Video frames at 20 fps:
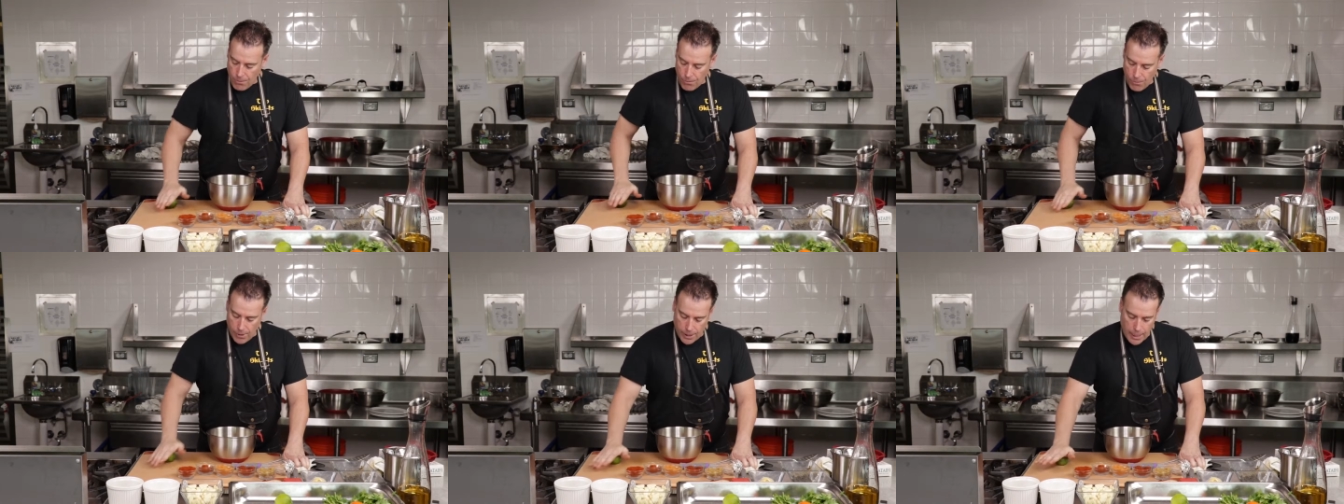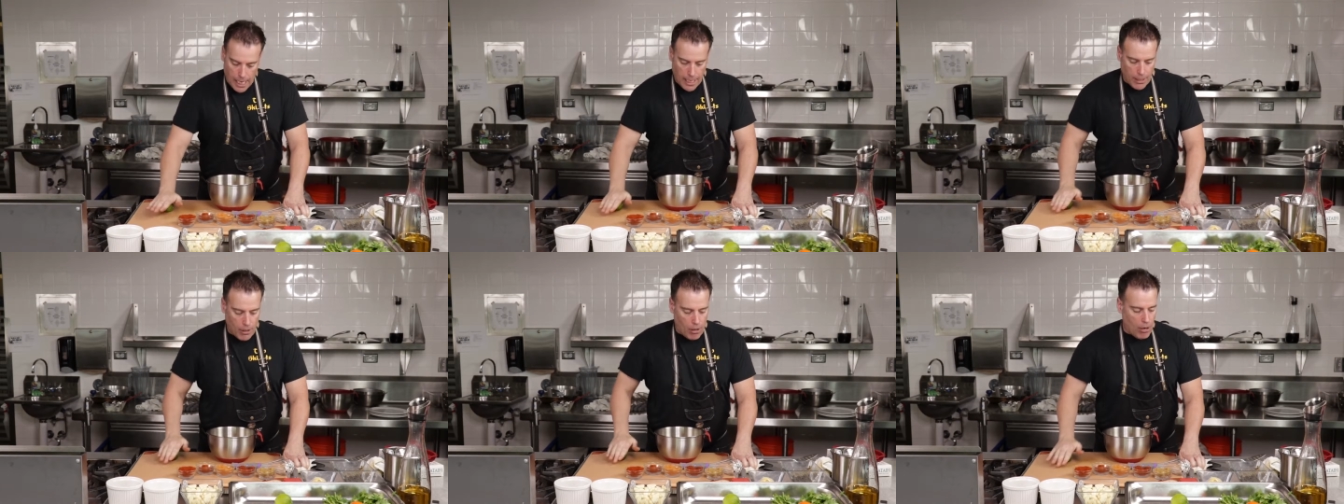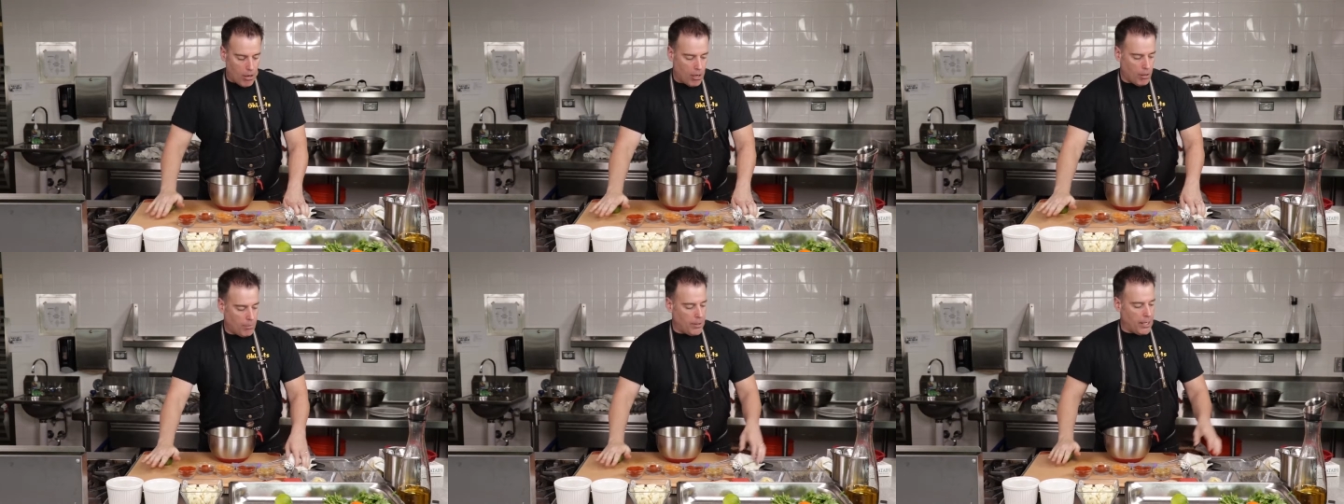we kind of
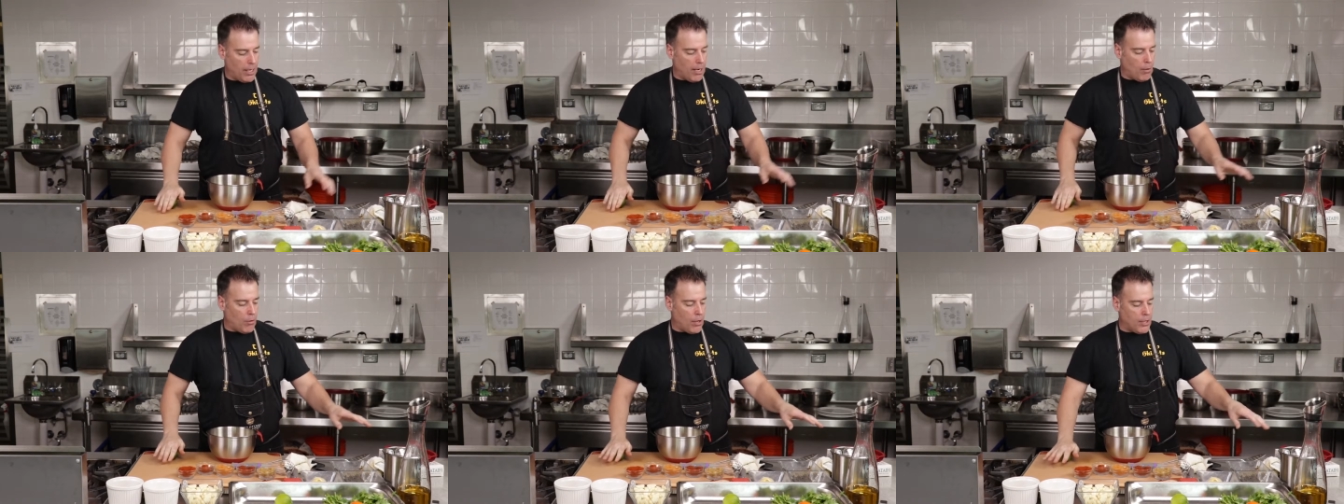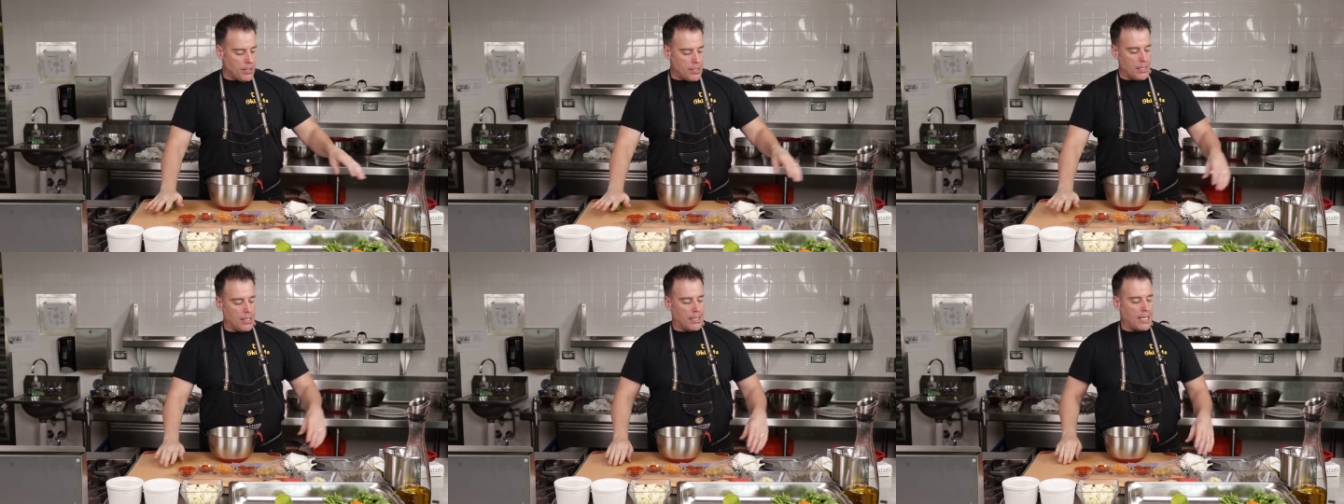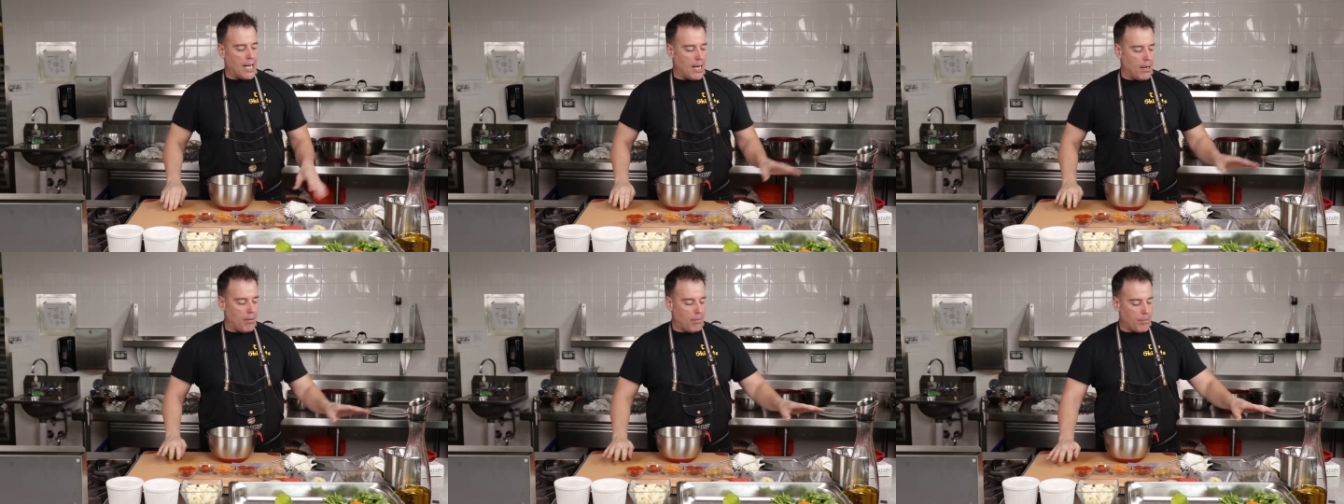are, but I want to
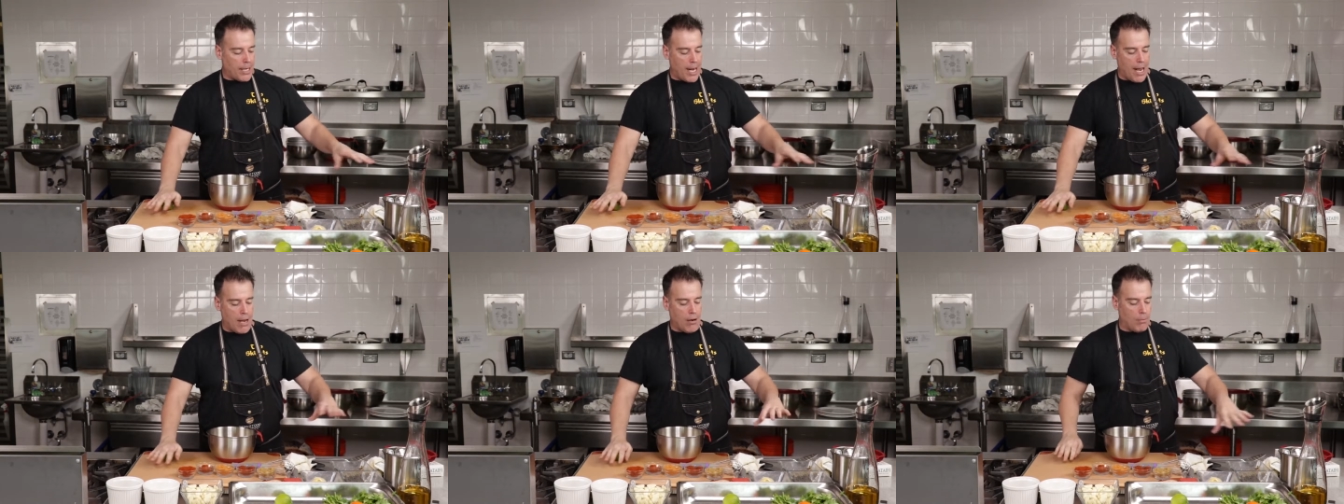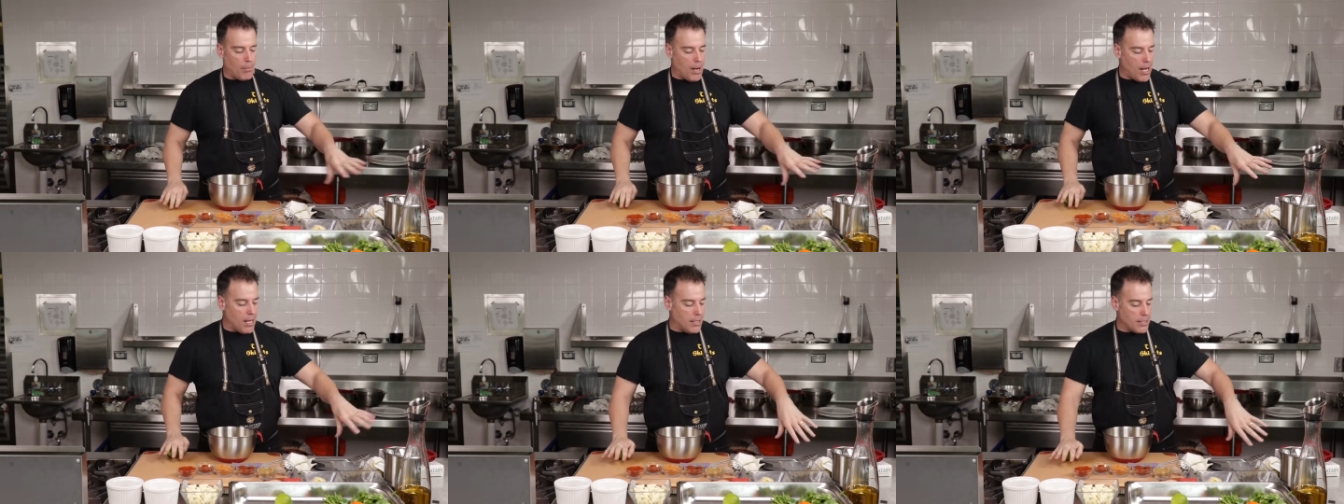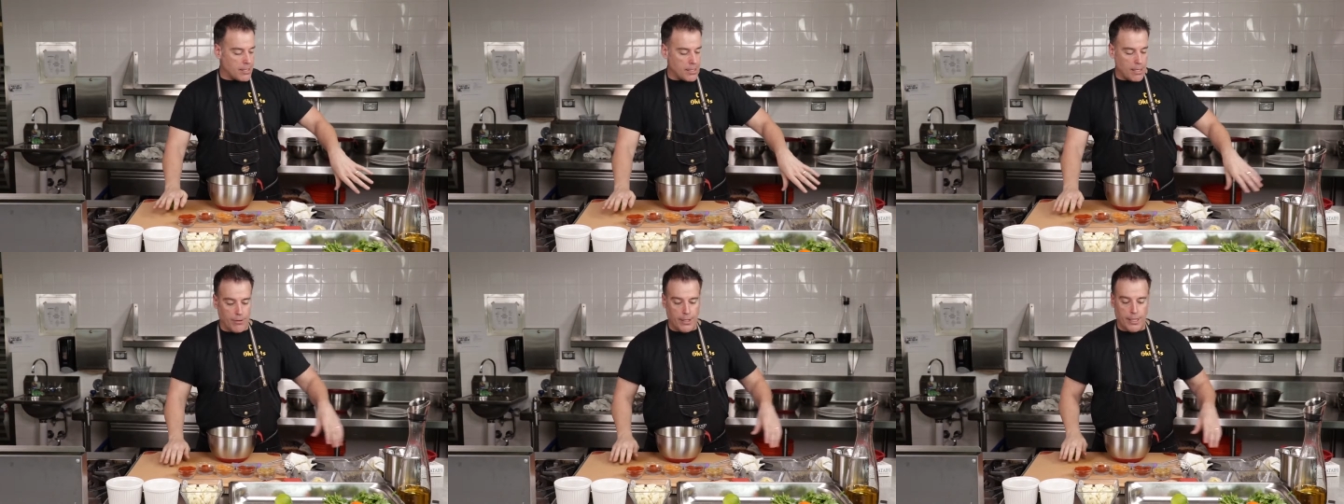kind of
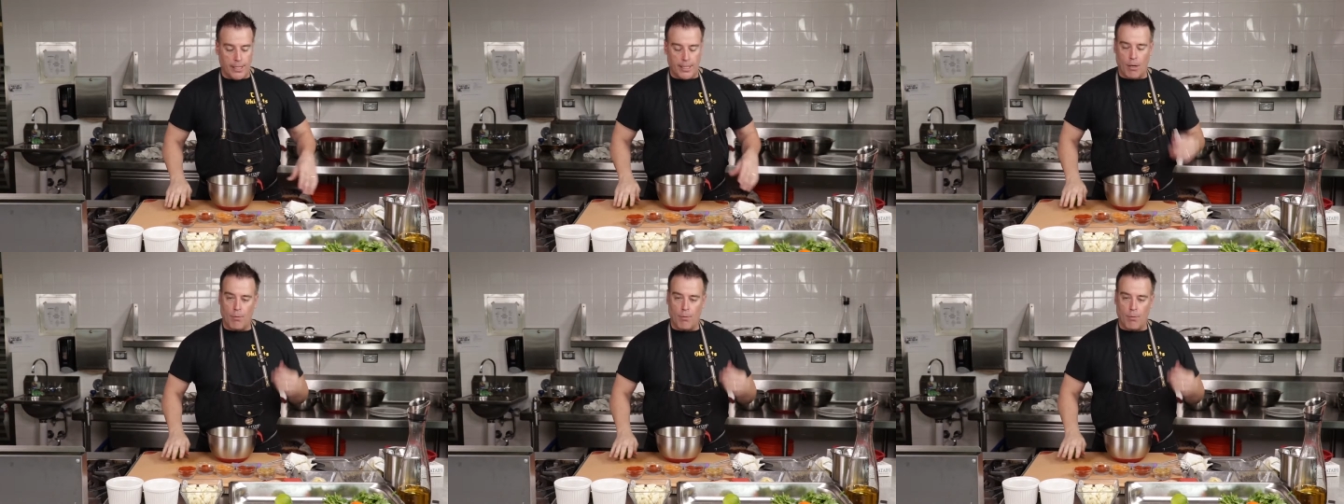counterbalance everything.